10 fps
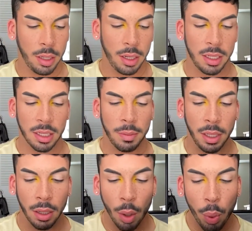That's gonna
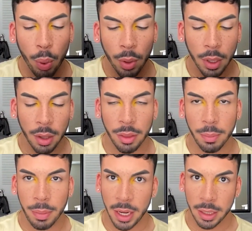be the
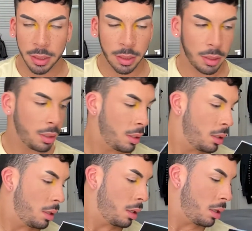base
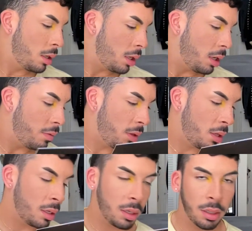of
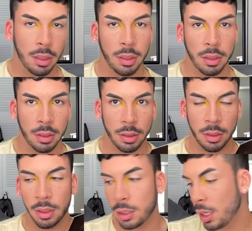the
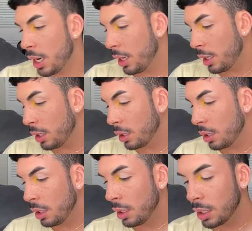highlight,
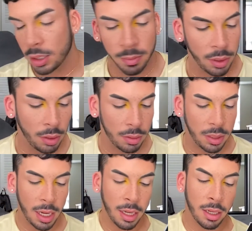because I'm gonna use
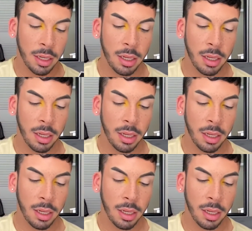that,